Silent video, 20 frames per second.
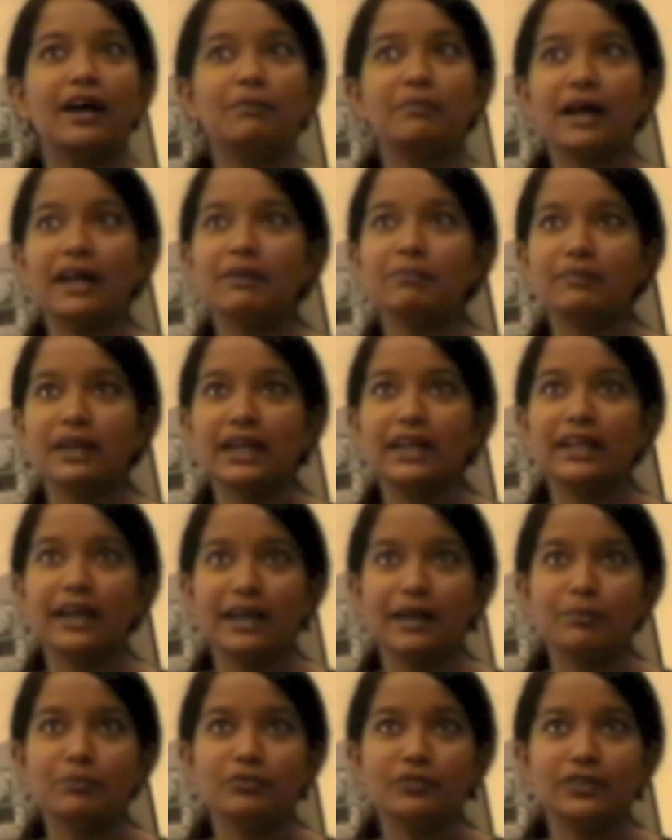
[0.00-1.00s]
my main
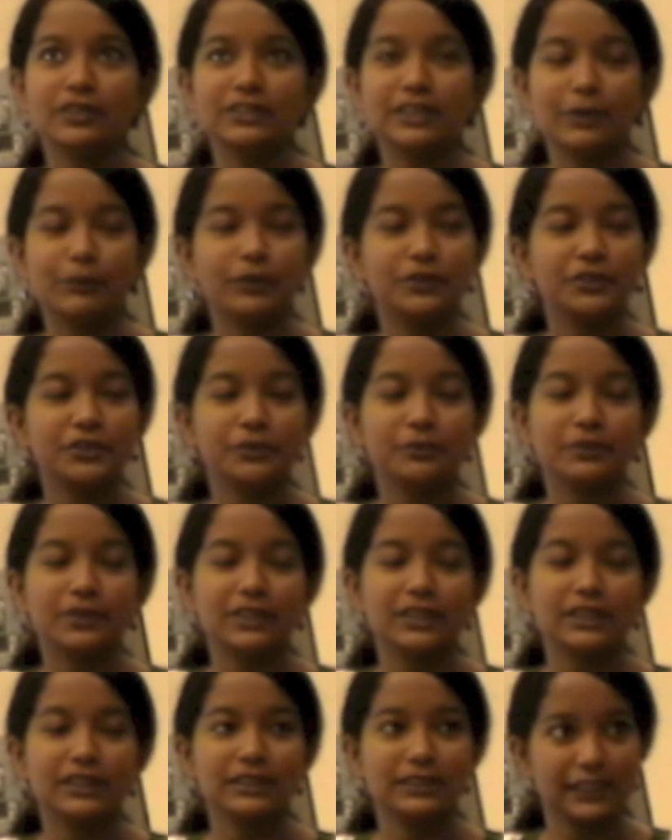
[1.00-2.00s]
aim was I wanted to
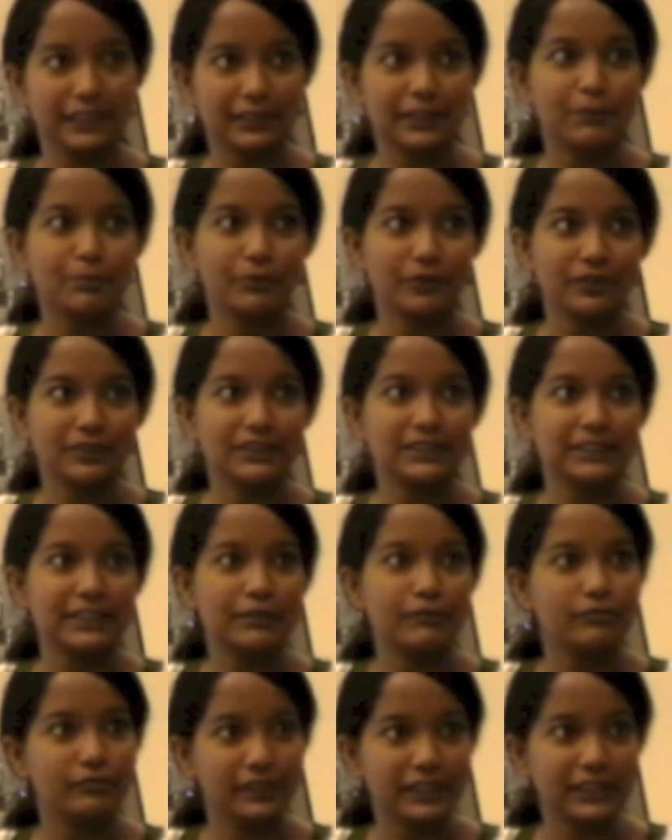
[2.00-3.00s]
work in signal
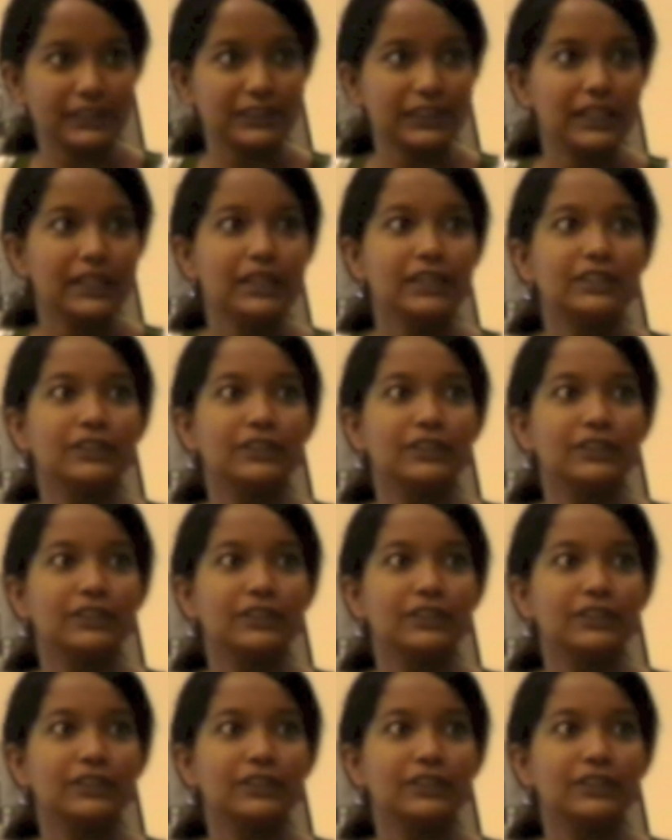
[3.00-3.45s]
processing field.